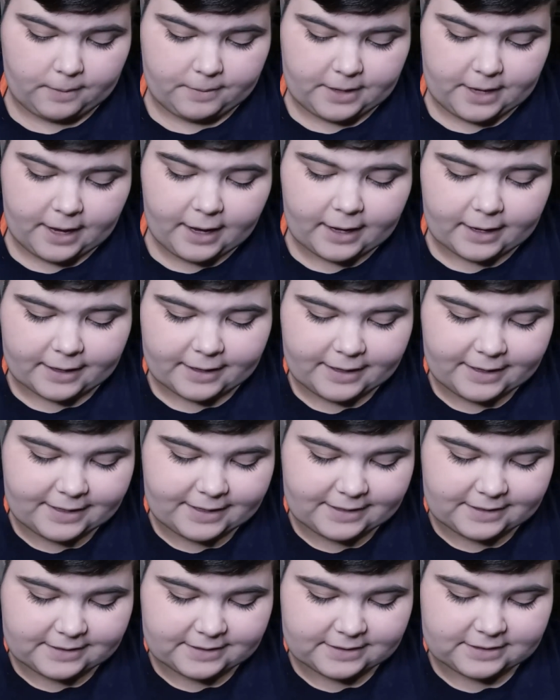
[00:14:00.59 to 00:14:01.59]
Yeah,
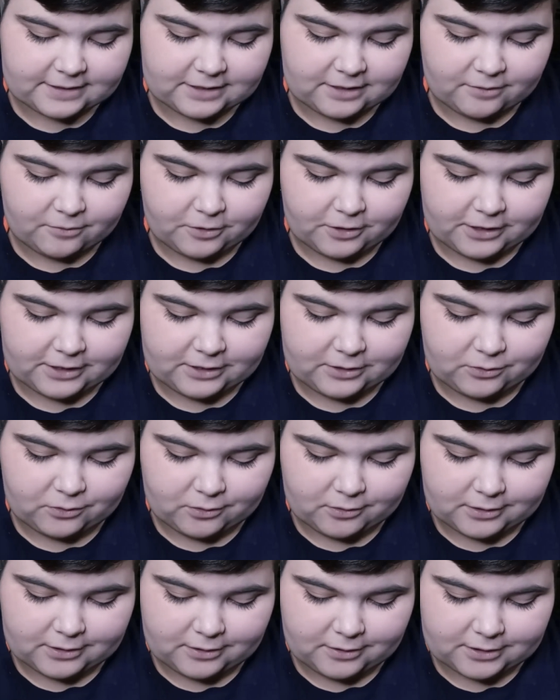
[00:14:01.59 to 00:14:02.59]
he's a really
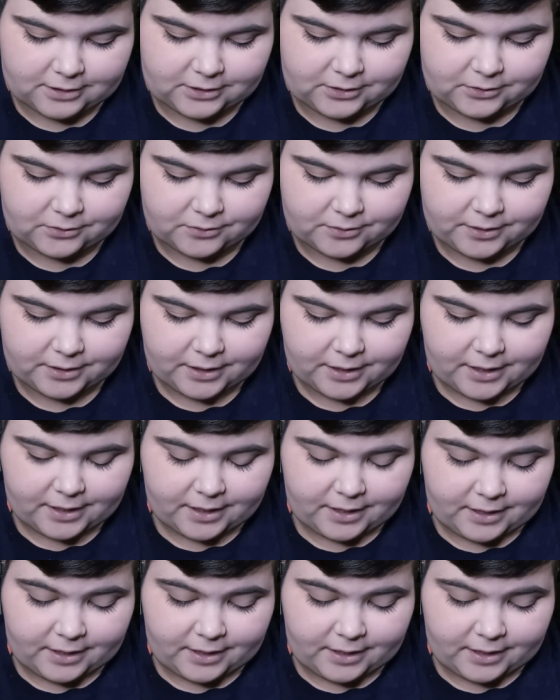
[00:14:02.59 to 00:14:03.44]
cool little dude,